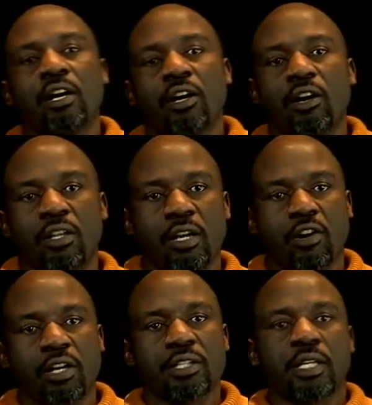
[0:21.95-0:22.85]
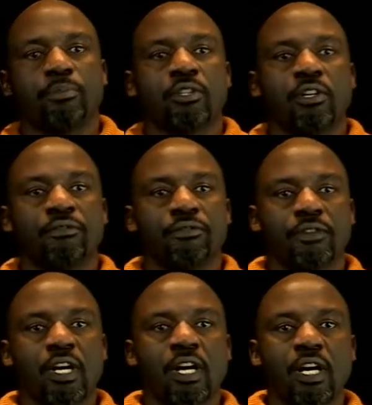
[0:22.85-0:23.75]
or the concept of
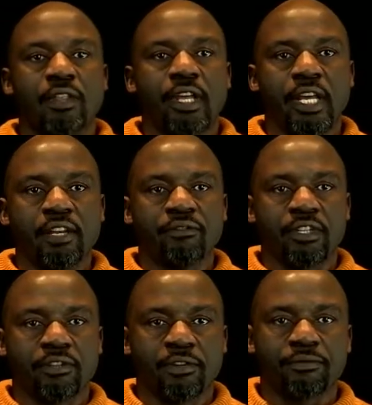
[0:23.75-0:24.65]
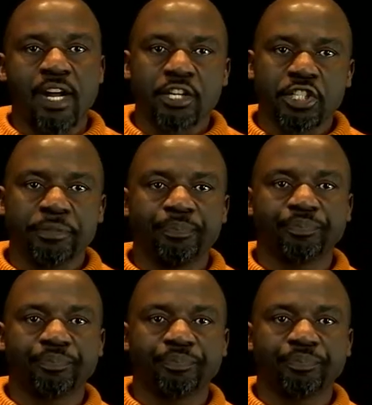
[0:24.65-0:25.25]
the inverse of a function.